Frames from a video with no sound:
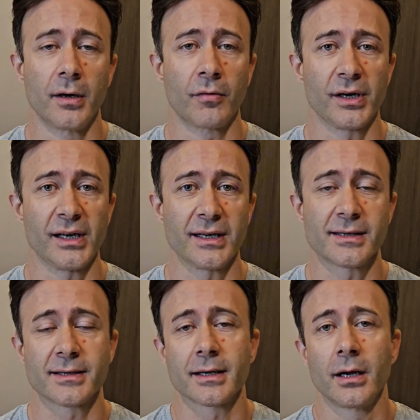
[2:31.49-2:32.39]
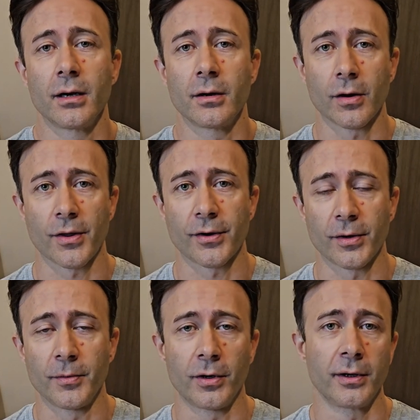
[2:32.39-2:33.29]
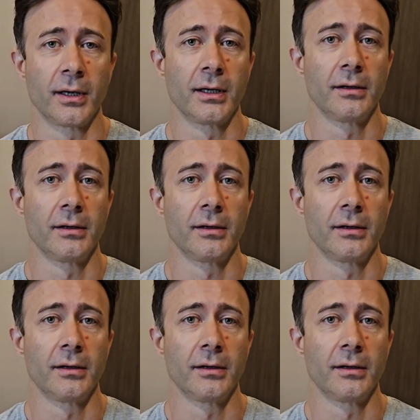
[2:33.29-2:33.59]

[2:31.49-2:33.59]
releases growth hormone.